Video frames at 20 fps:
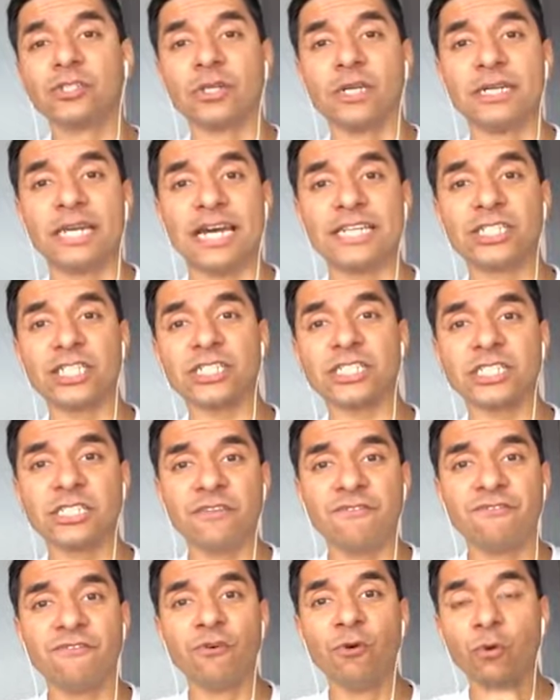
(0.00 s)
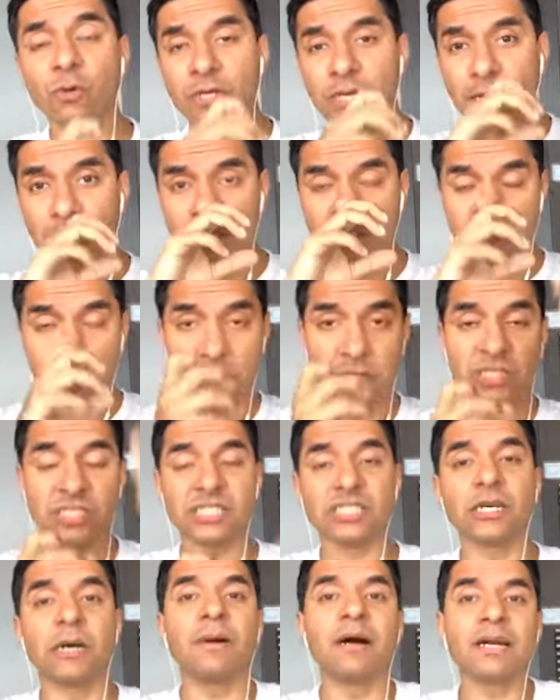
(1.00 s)
So the digested food comes from your
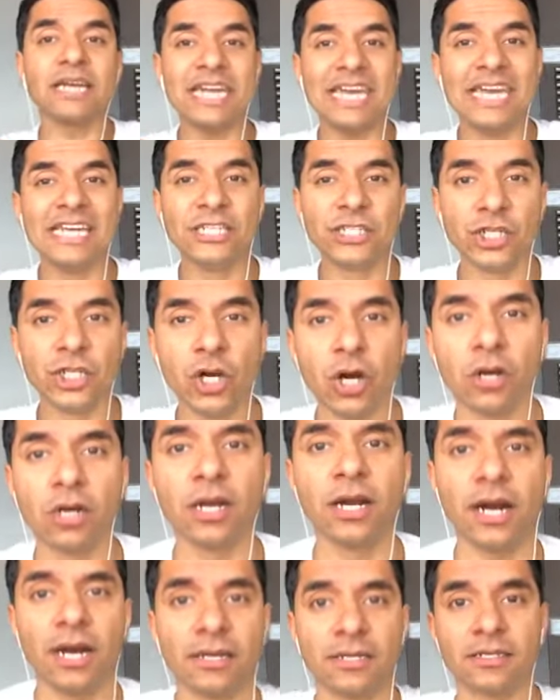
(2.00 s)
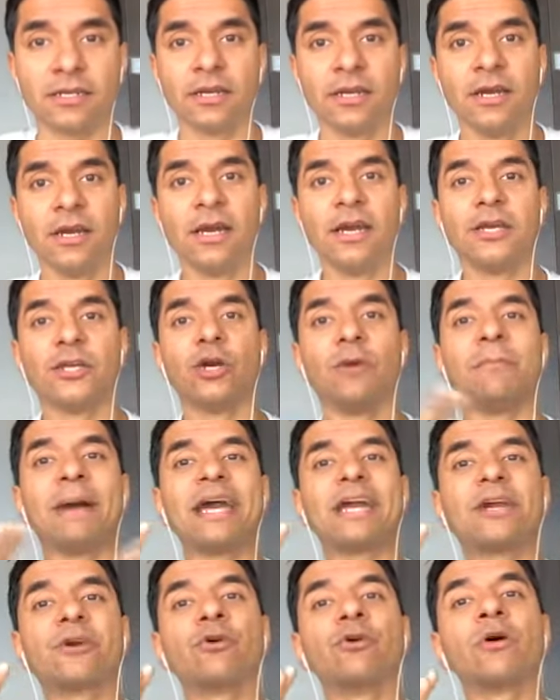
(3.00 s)
stomach into your gut. Your
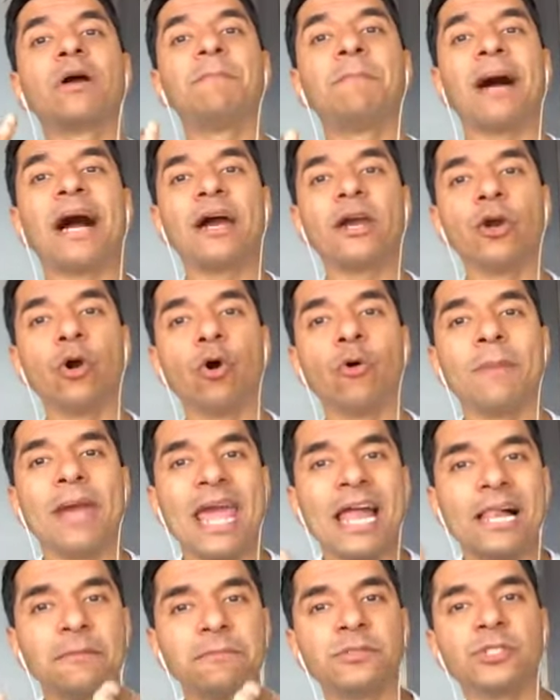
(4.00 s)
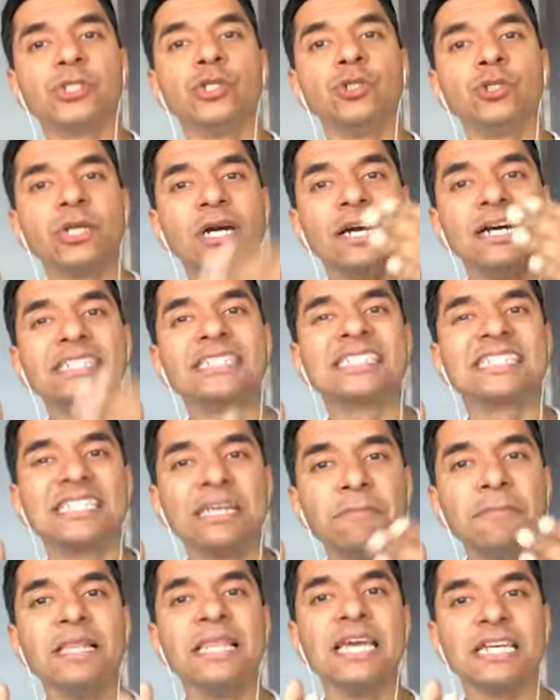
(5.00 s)
microbiome helps you to
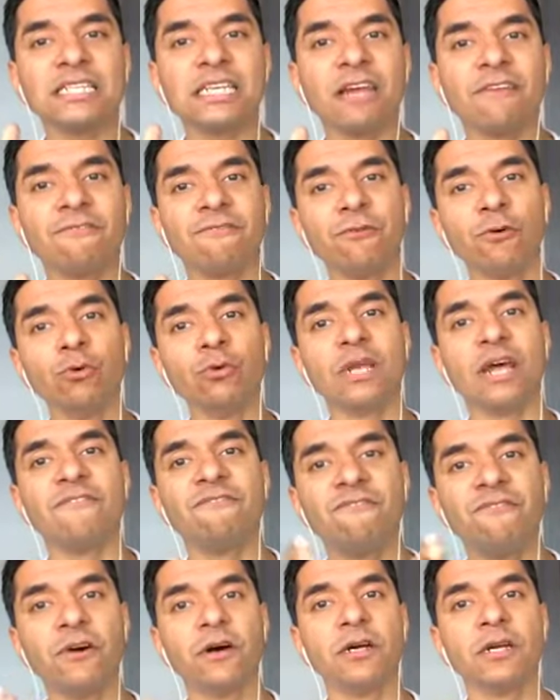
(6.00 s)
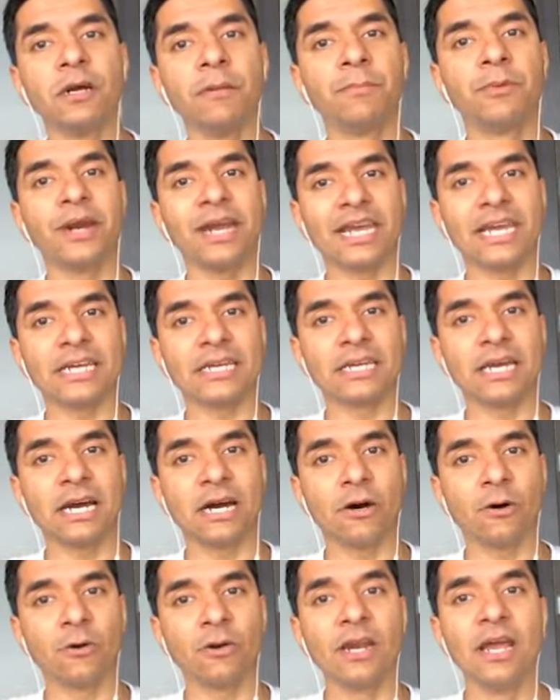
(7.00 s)
assimilate that food and further break it
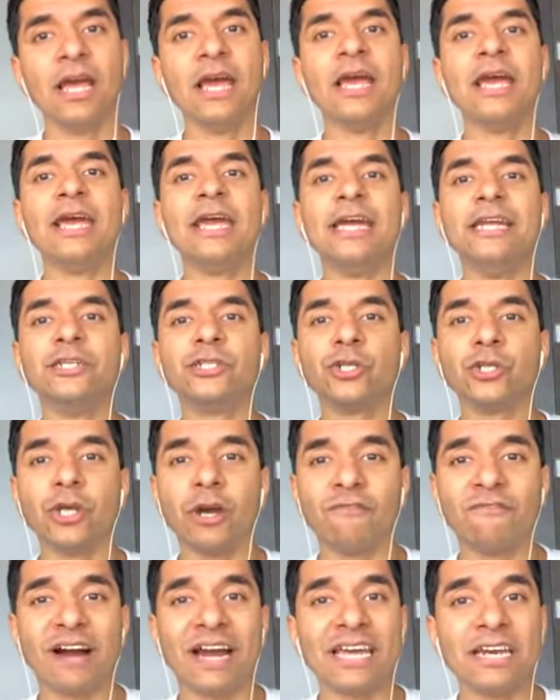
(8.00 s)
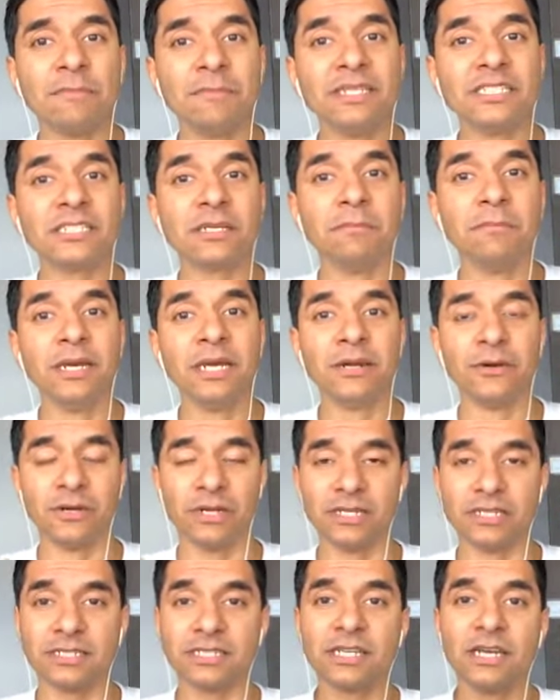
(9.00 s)
down into your vitamins and
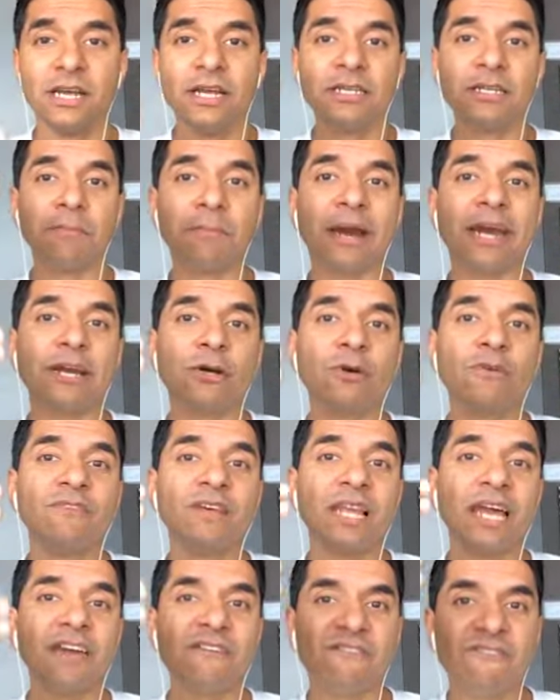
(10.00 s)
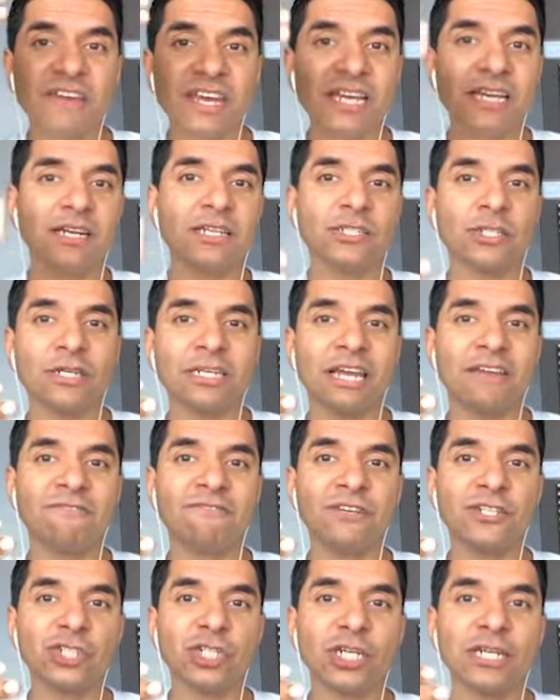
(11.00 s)
minerals. The microvilli fingers on
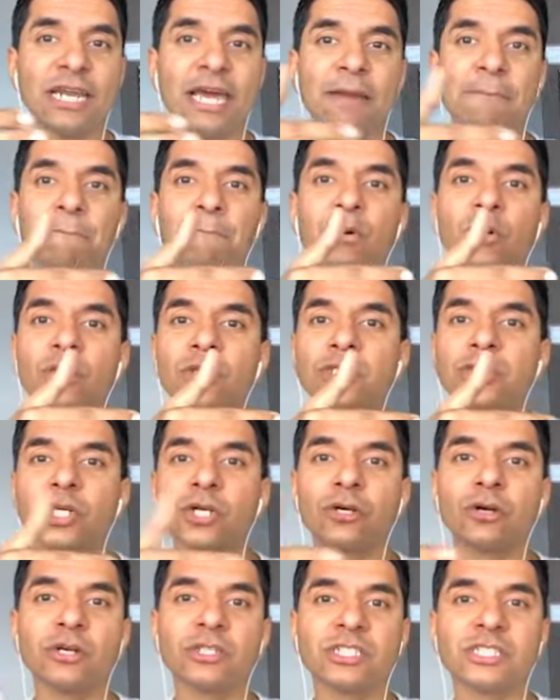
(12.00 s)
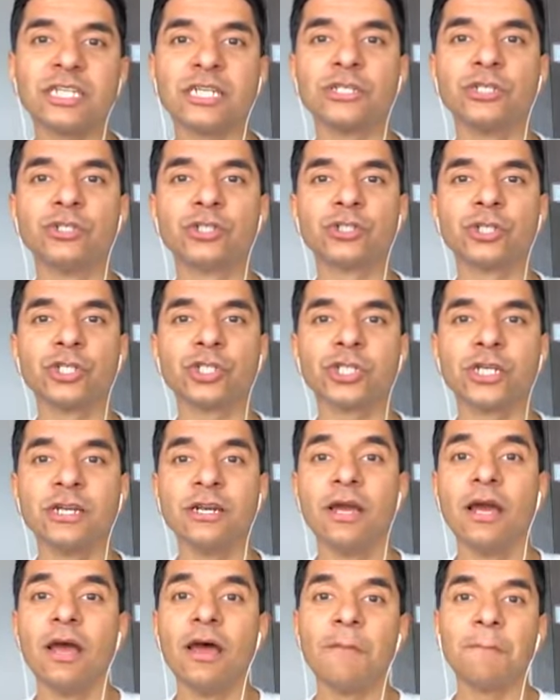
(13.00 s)
that fishing net, pulls across that
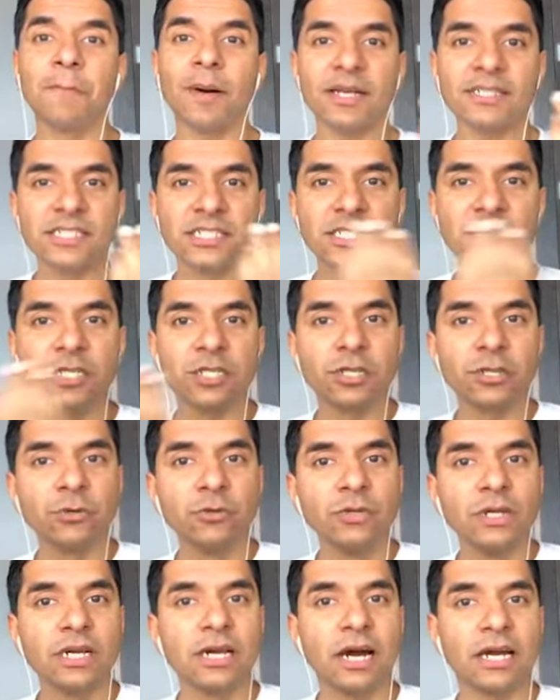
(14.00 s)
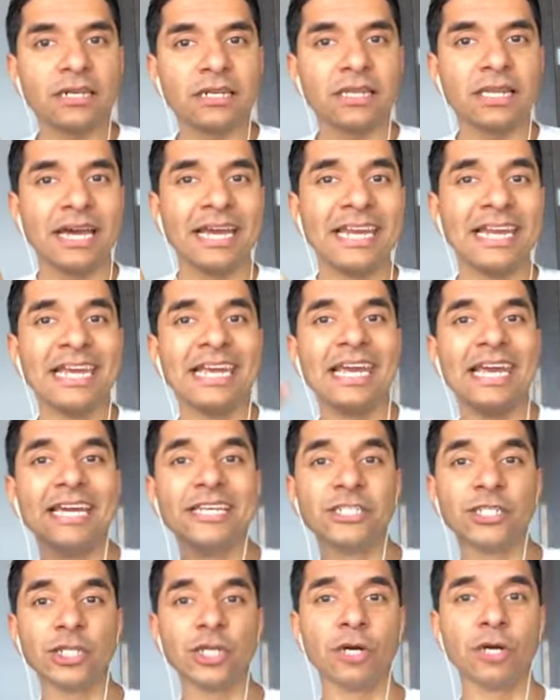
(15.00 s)
nutrition, passes it through the gut lining
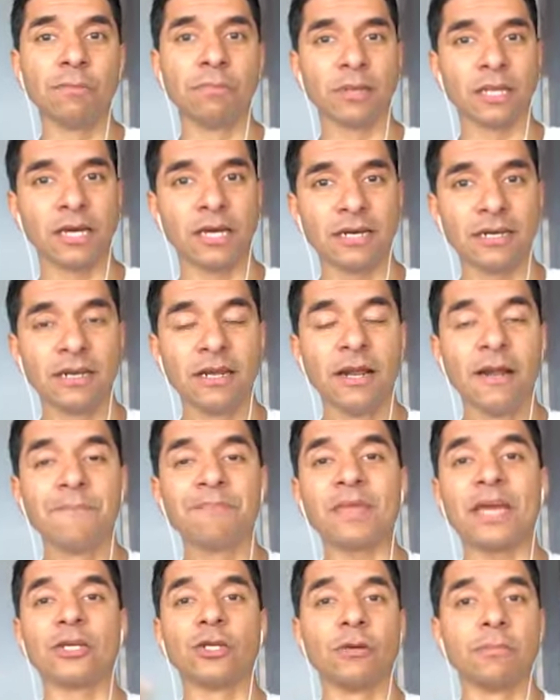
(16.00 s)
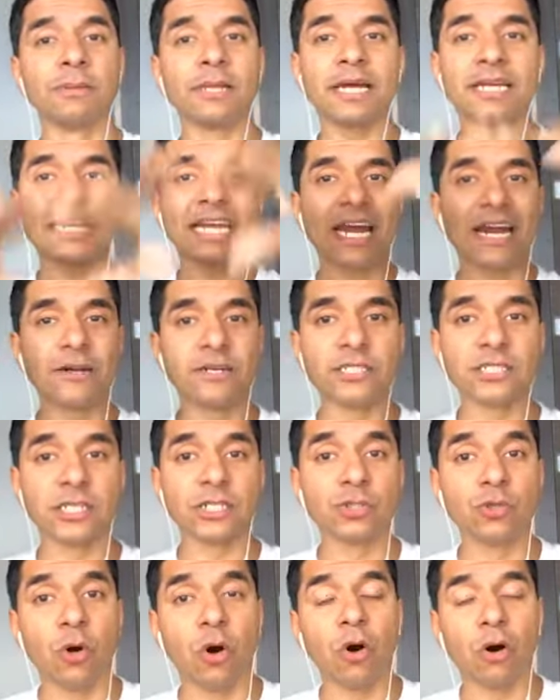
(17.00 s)
into your blood, and your blood carries
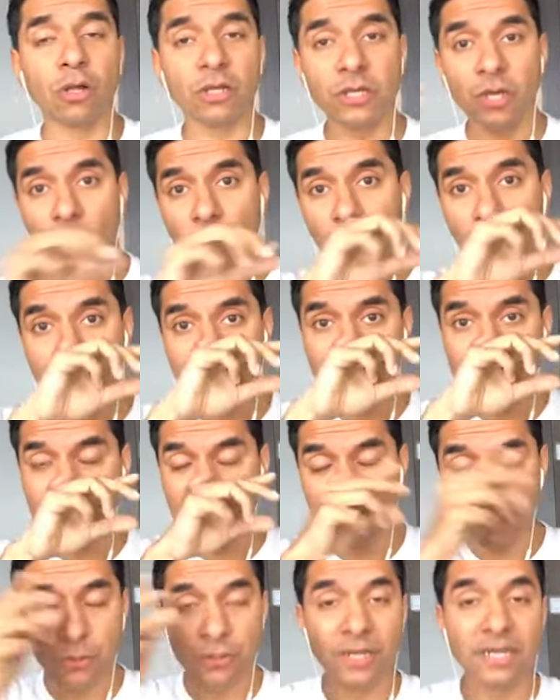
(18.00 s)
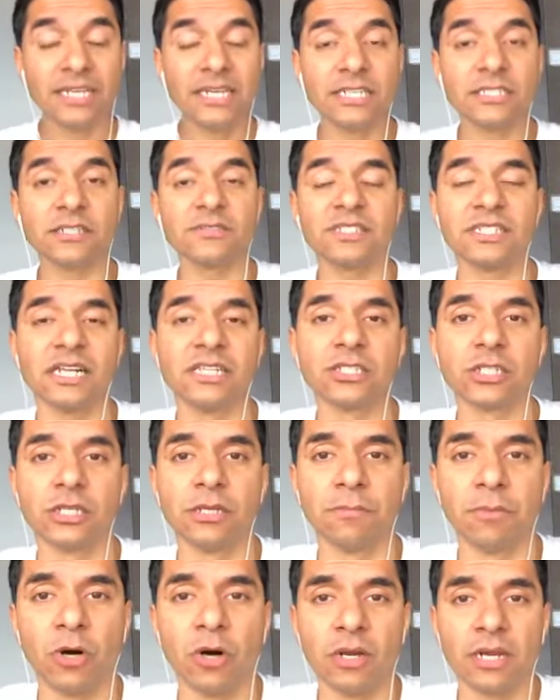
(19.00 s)
it to all your organs and trillions of cells
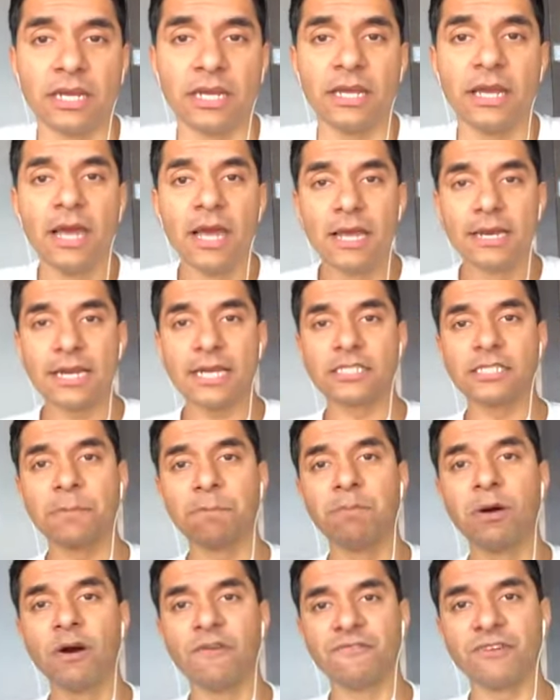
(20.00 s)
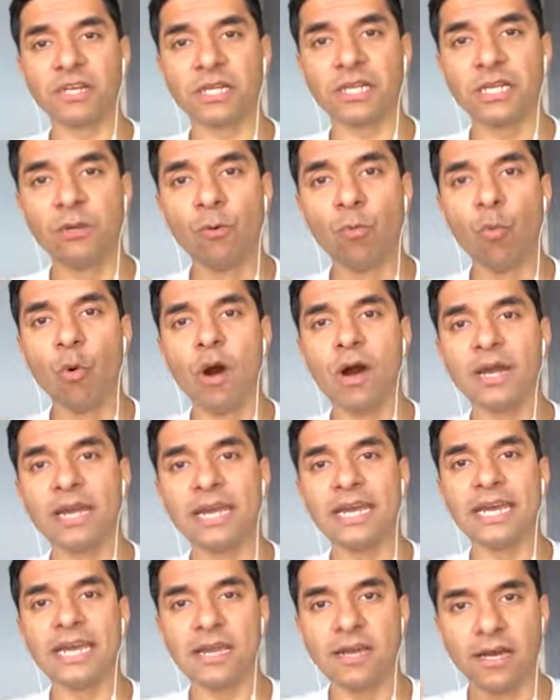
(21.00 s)
in the body. That's a perfectly
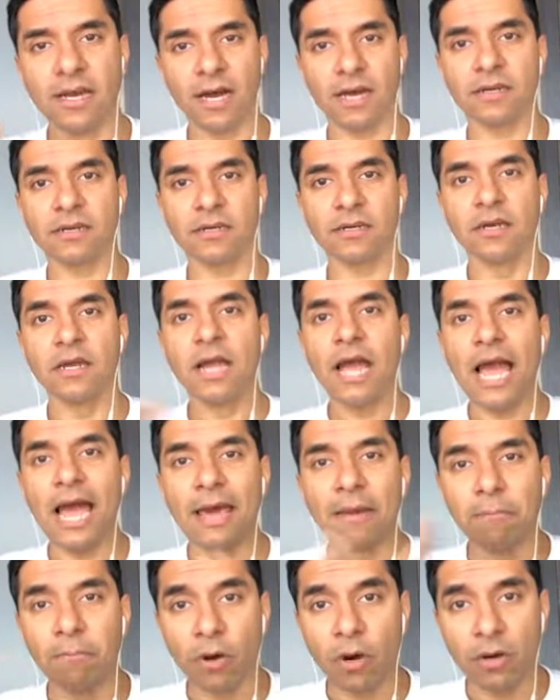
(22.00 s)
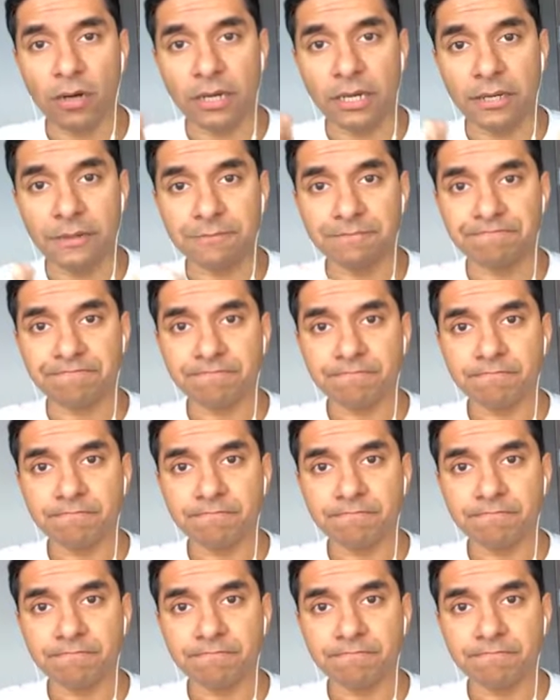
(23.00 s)
working gut and body.